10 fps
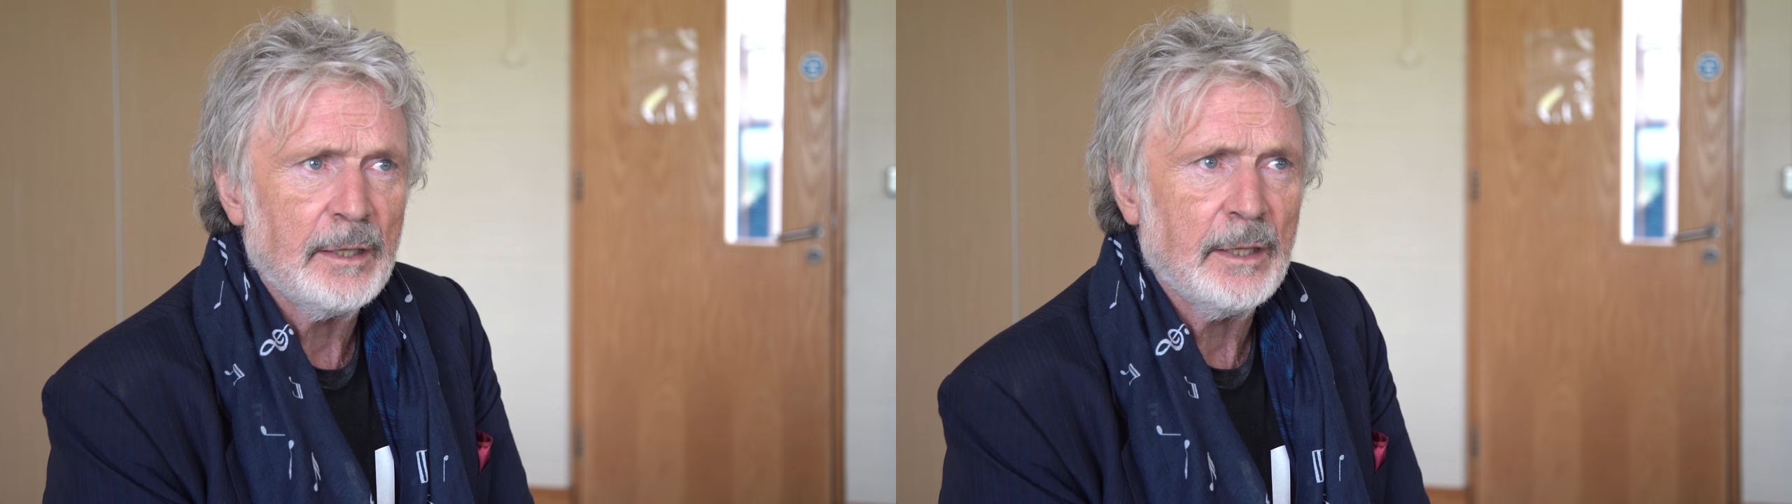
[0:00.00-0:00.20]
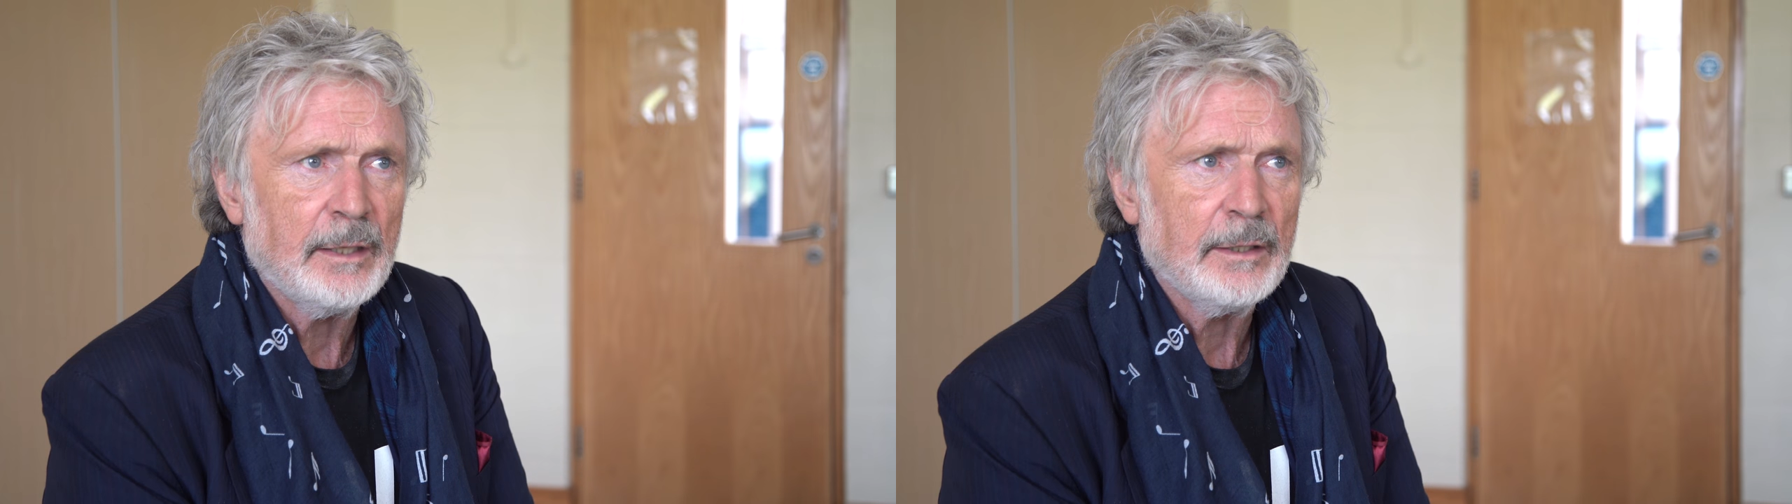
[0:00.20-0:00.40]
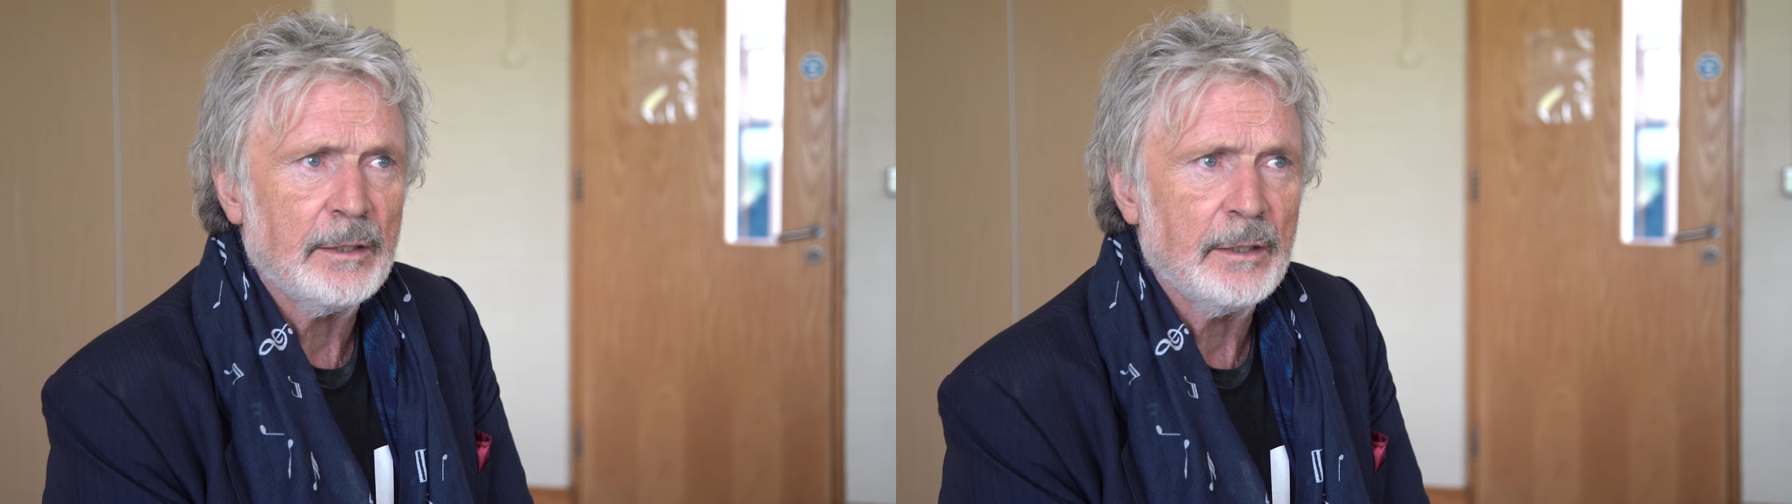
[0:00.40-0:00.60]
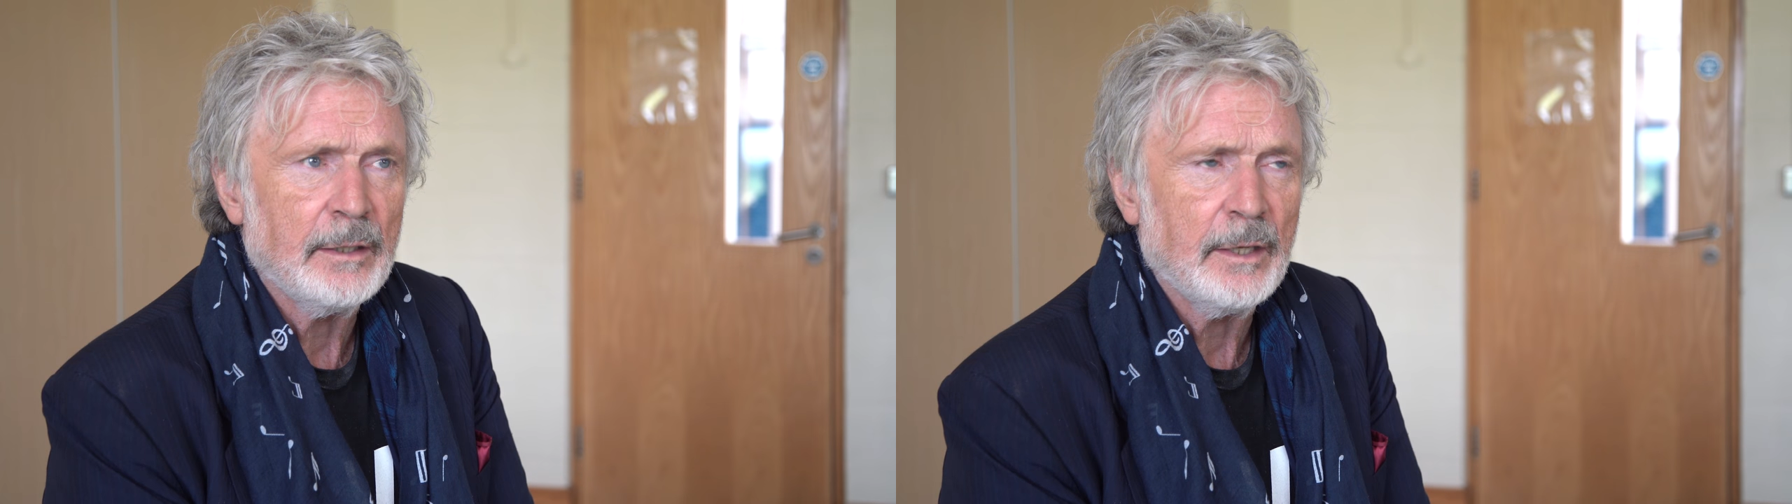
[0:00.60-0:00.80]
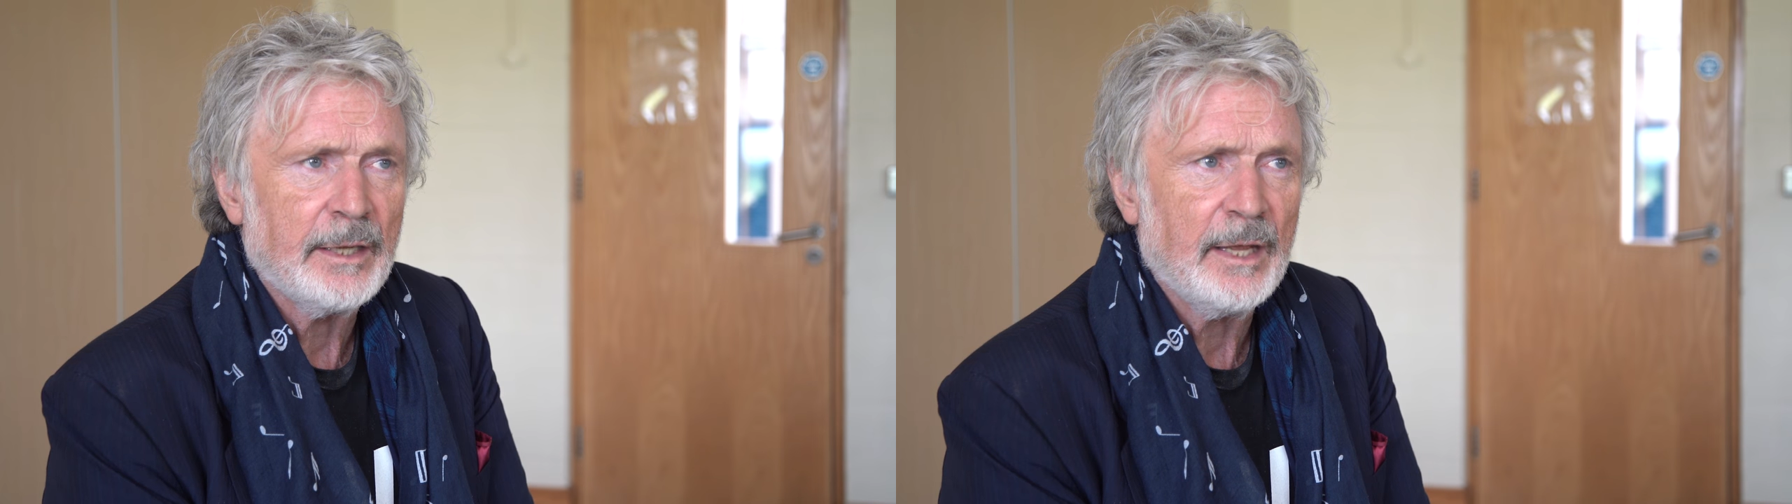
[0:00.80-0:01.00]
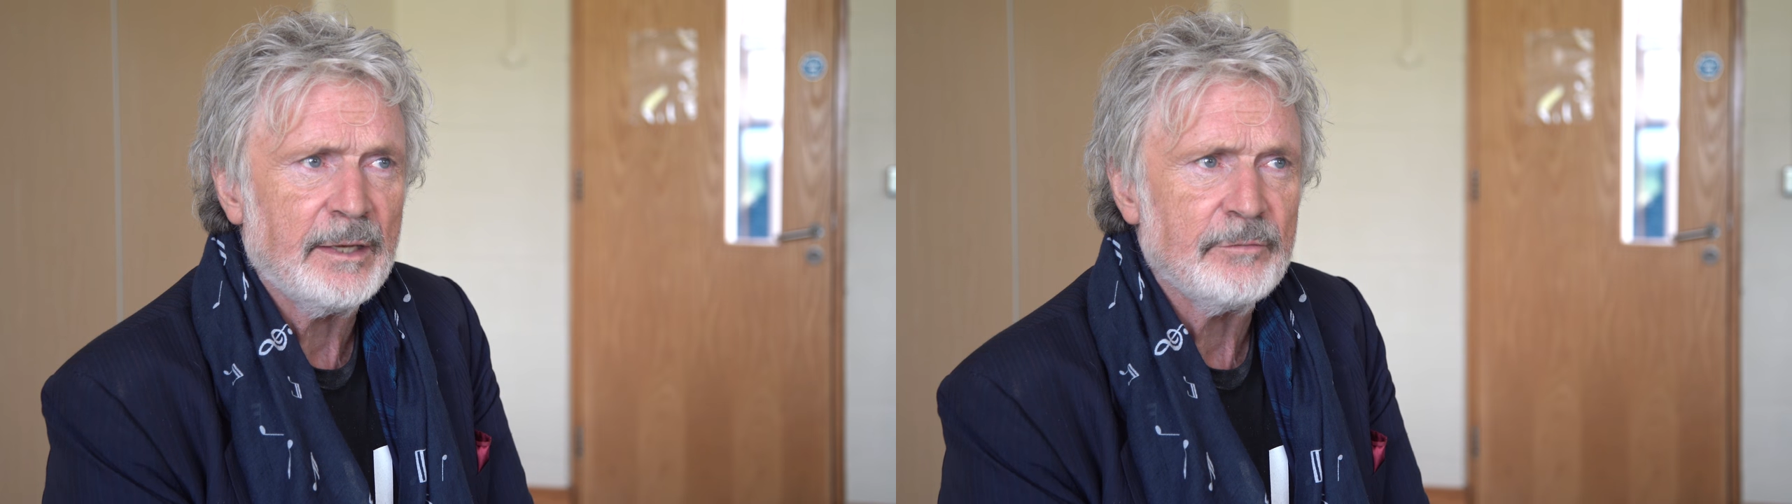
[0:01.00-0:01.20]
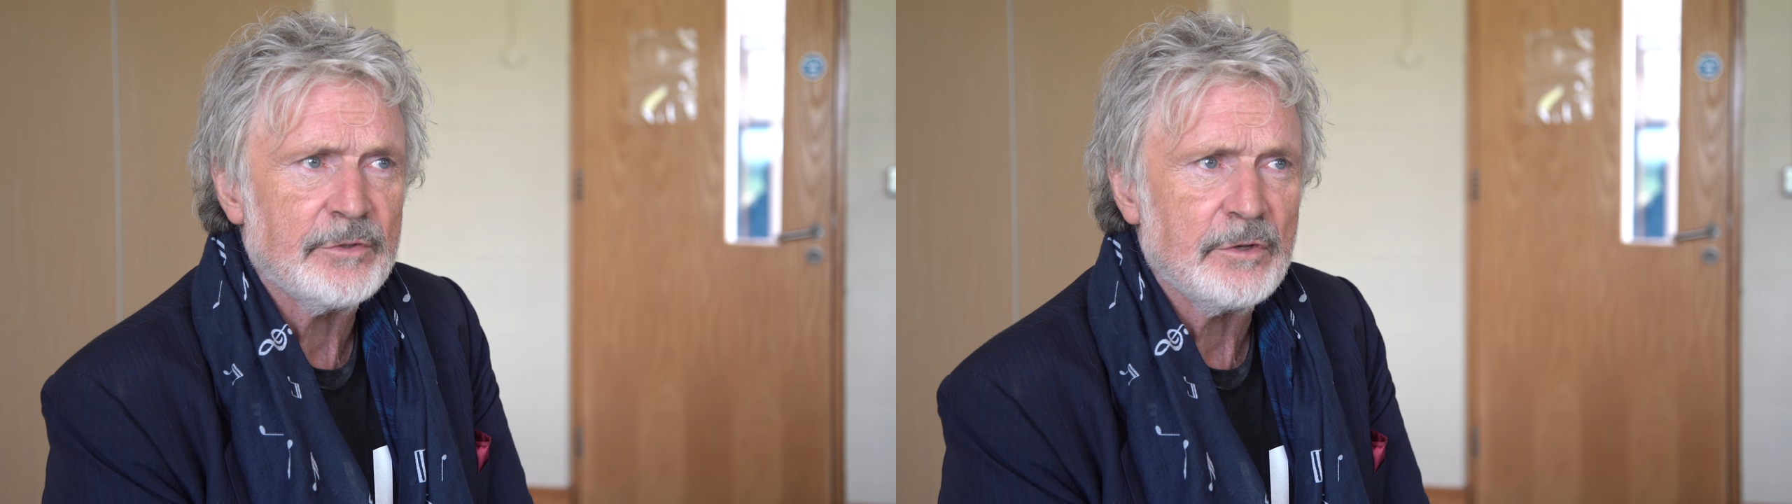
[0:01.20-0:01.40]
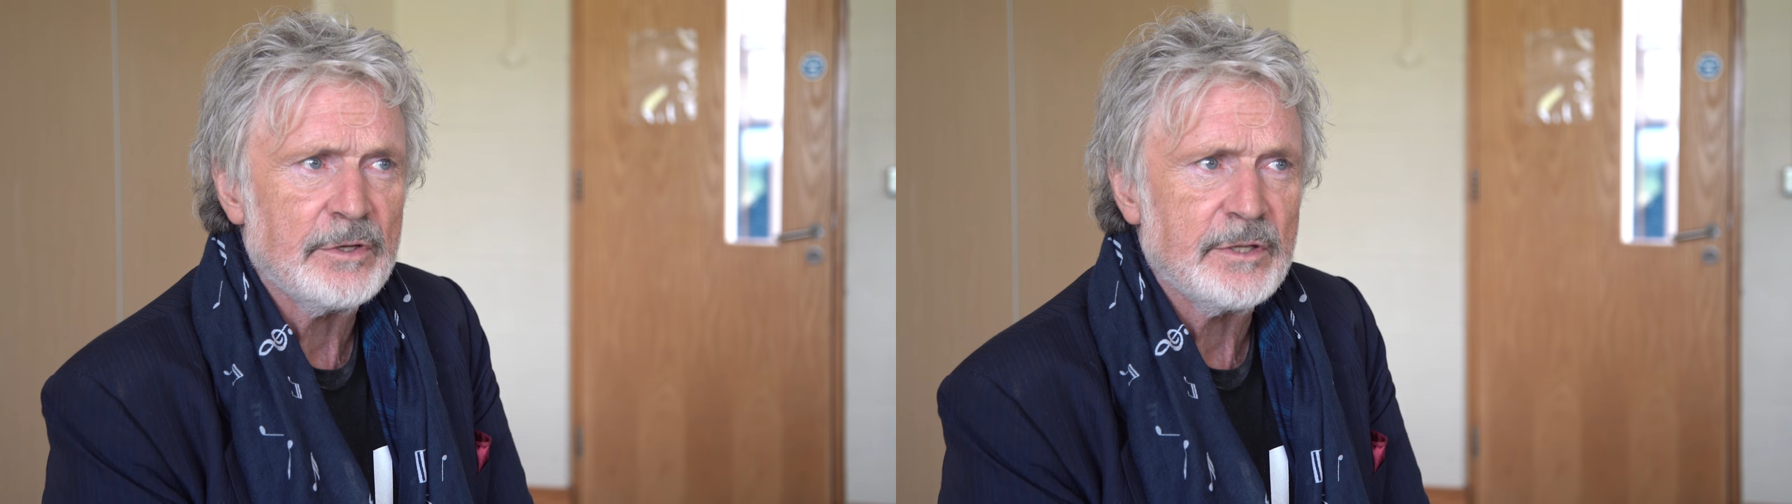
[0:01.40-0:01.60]
and uh, Candice
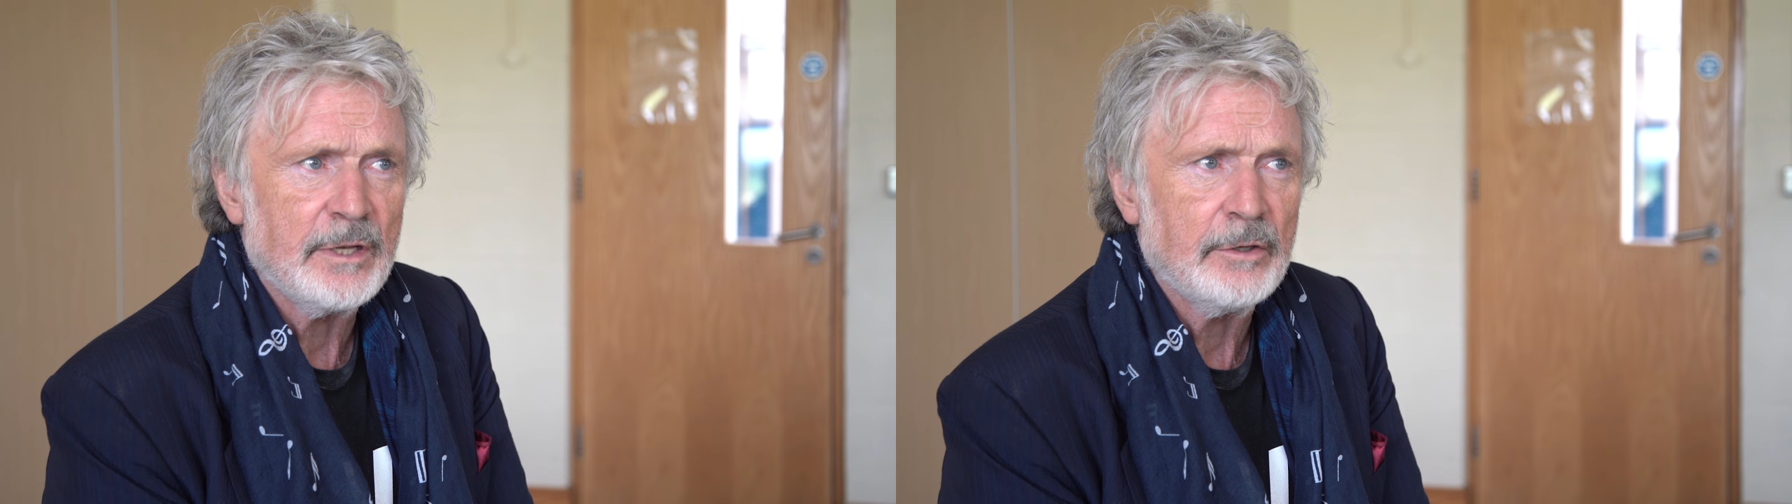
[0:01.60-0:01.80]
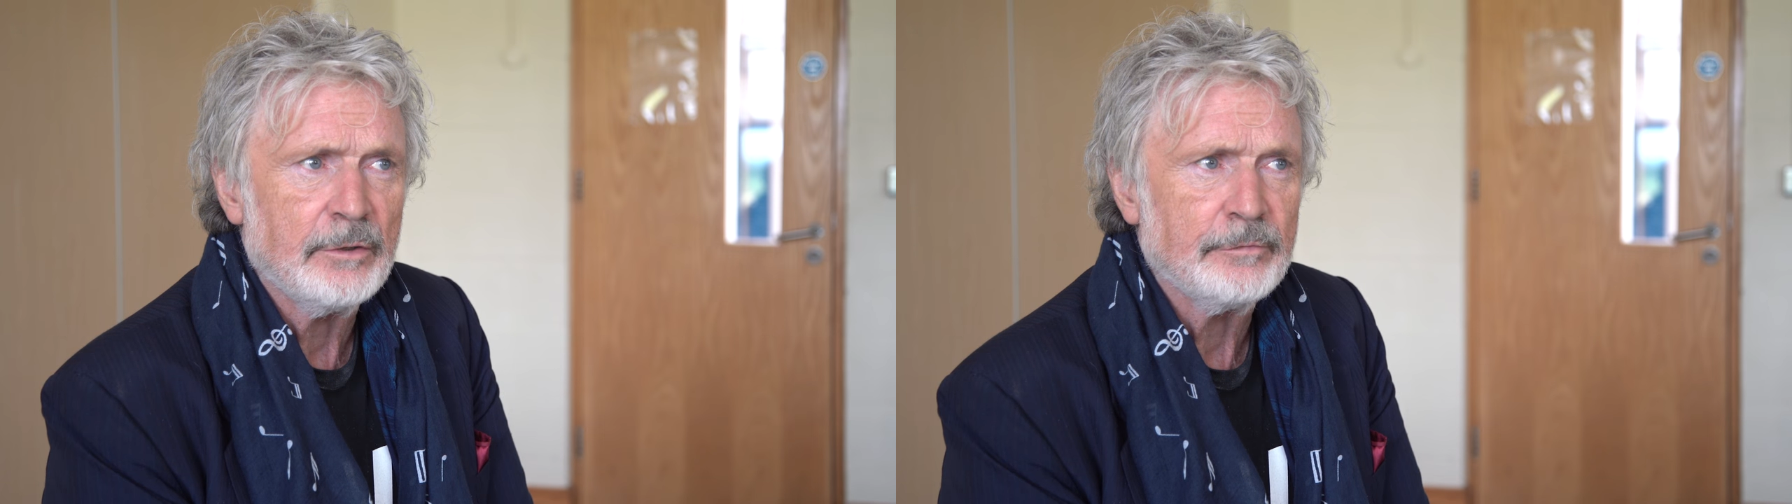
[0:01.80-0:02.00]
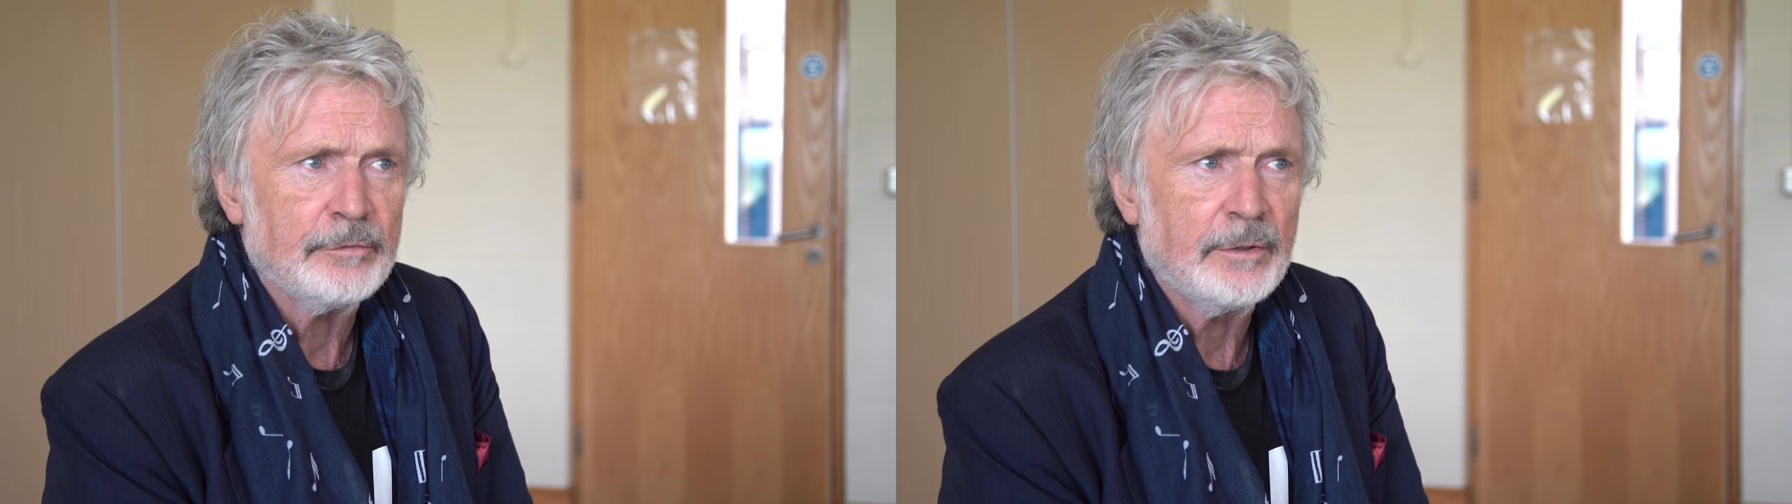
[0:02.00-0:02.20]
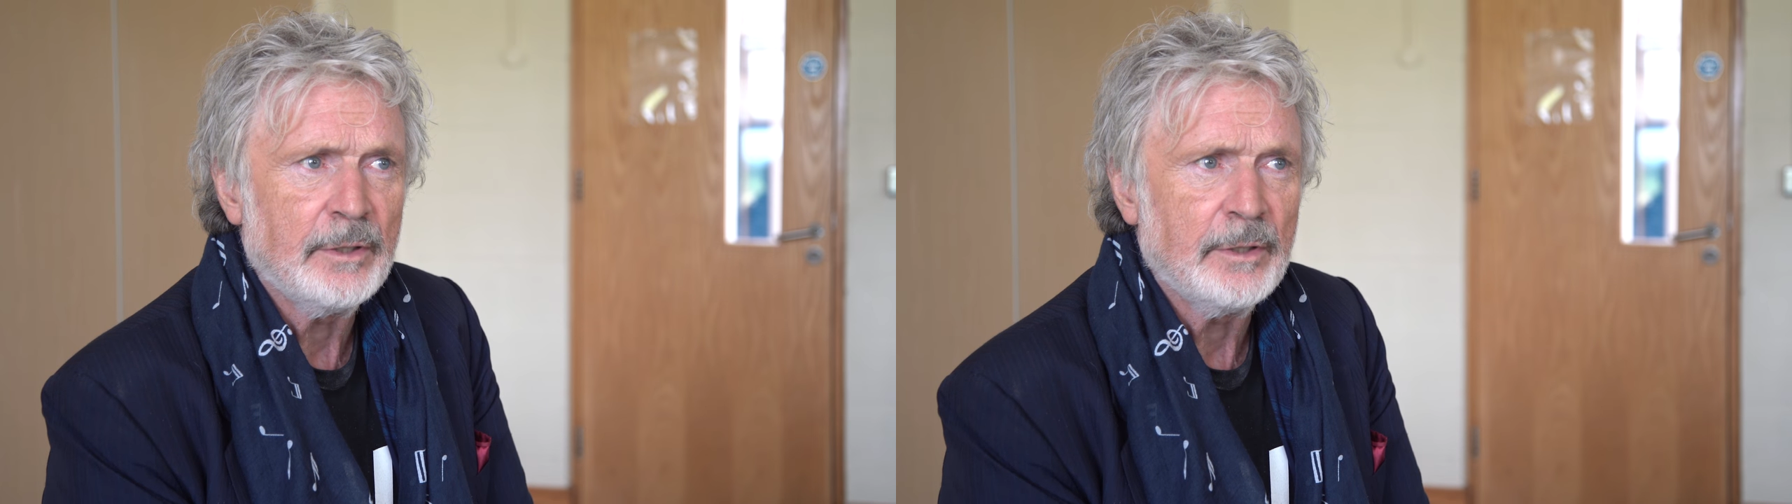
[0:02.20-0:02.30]
sort of said enough.